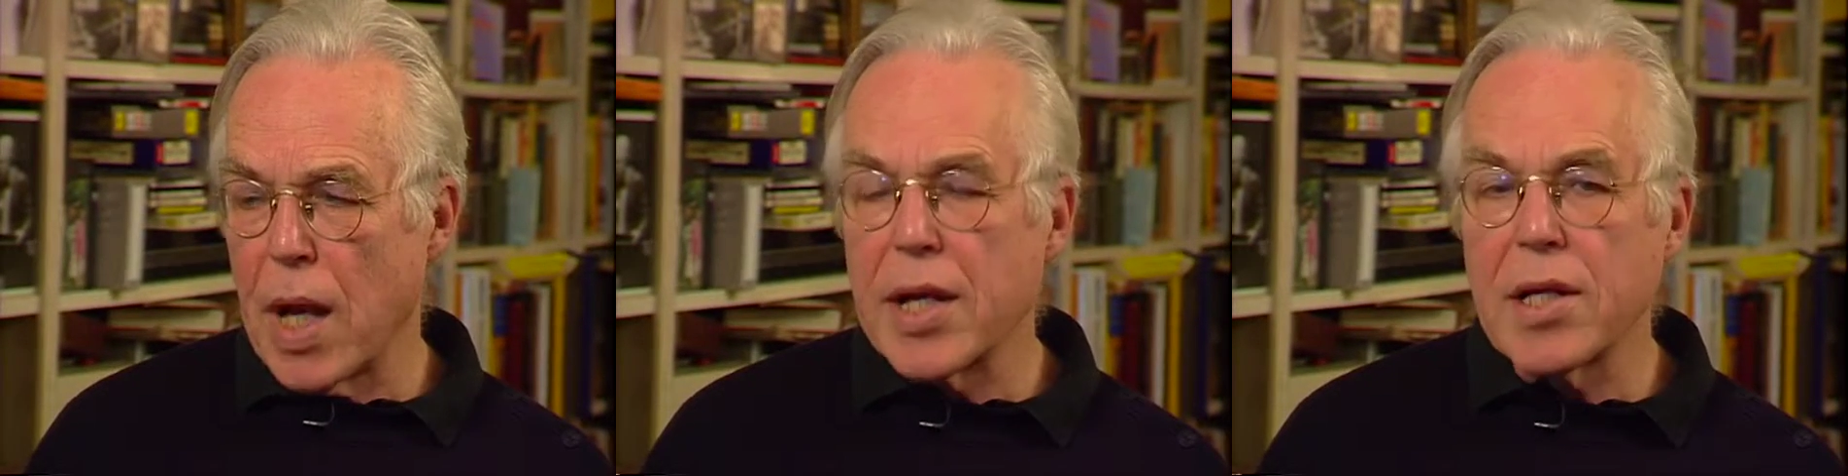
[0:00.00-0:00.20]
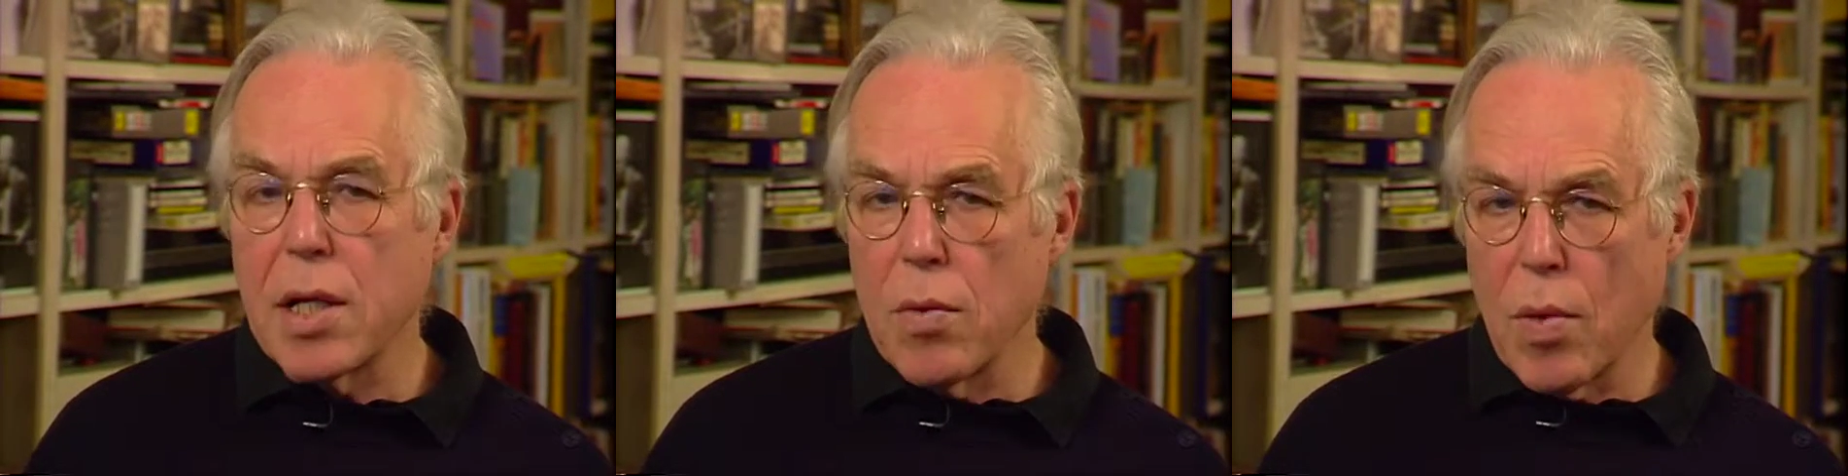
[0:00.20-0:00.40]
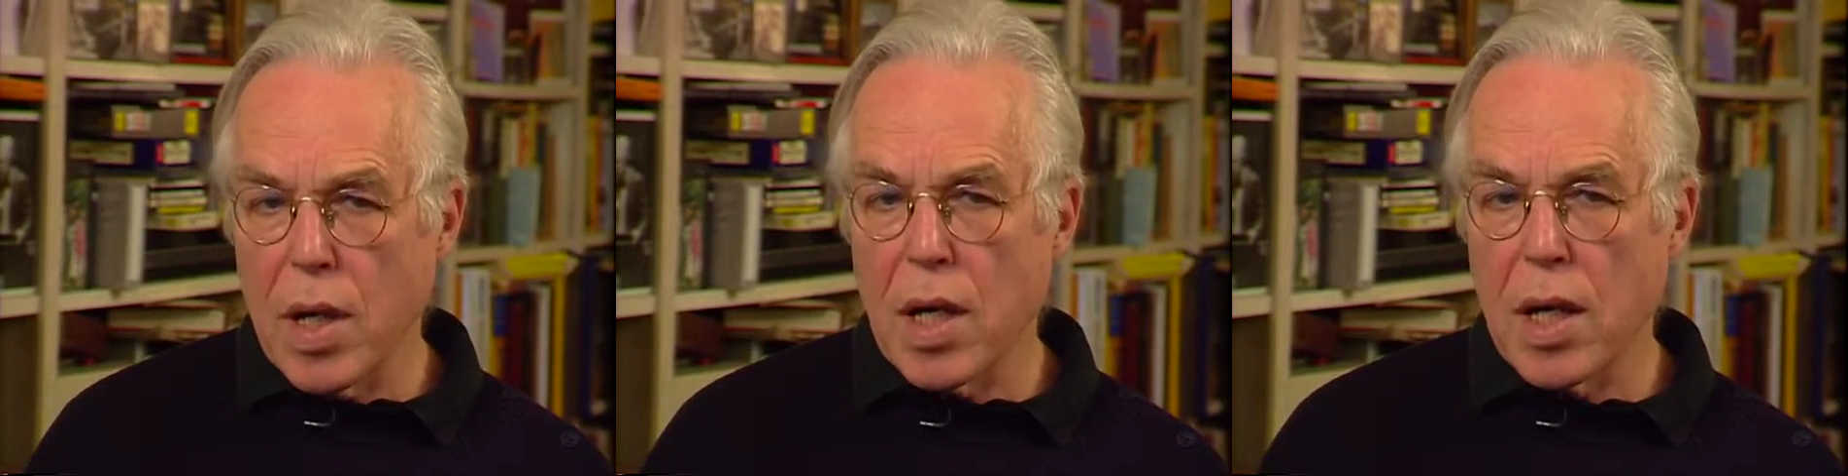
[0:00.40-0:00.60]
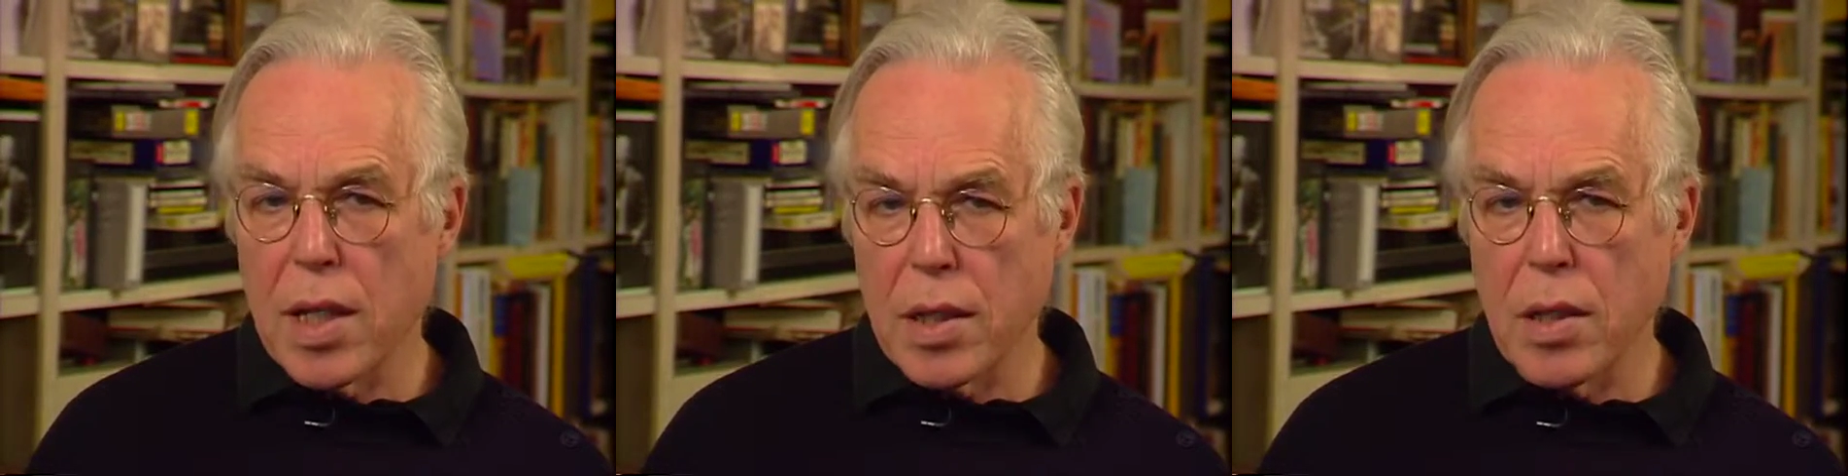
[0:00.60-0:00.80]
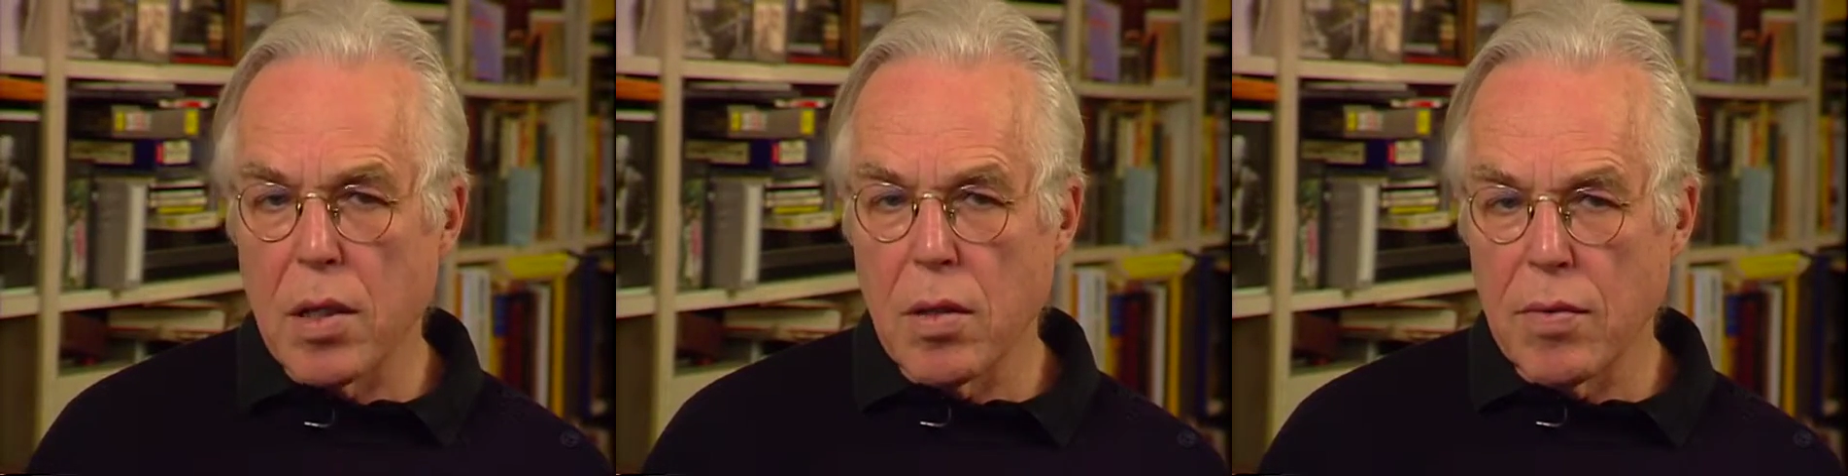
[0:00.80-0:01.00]
didn't want to
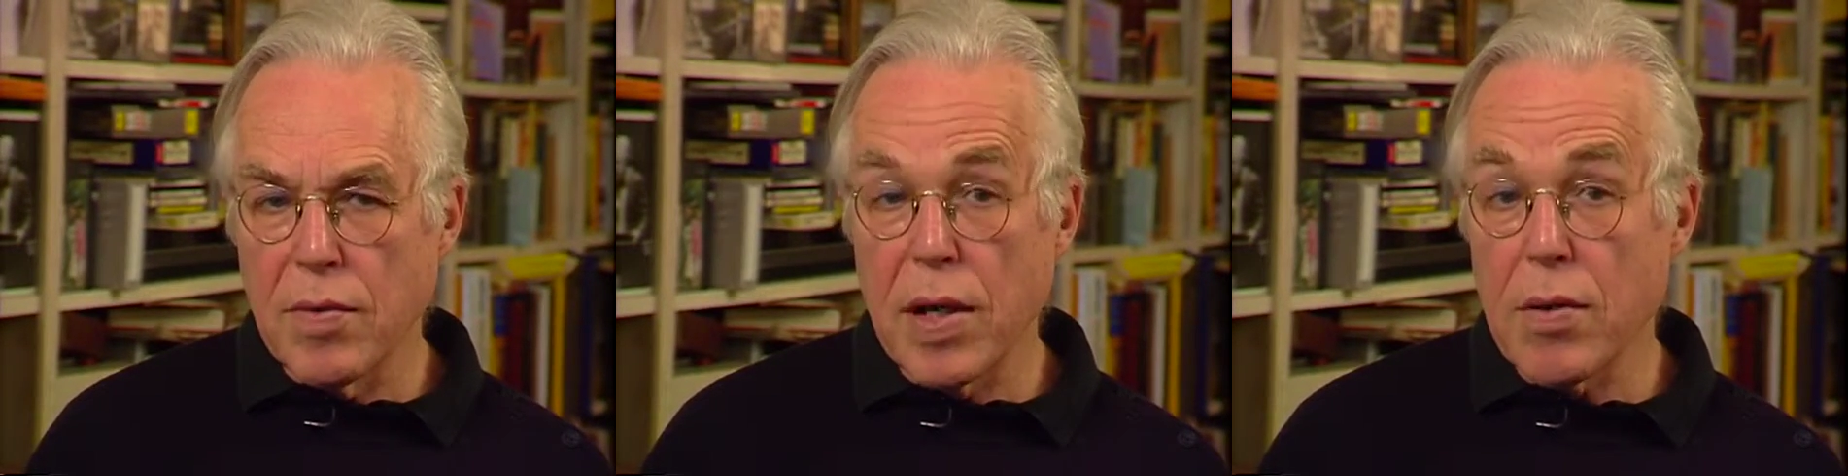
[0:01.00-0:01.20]
let go of it.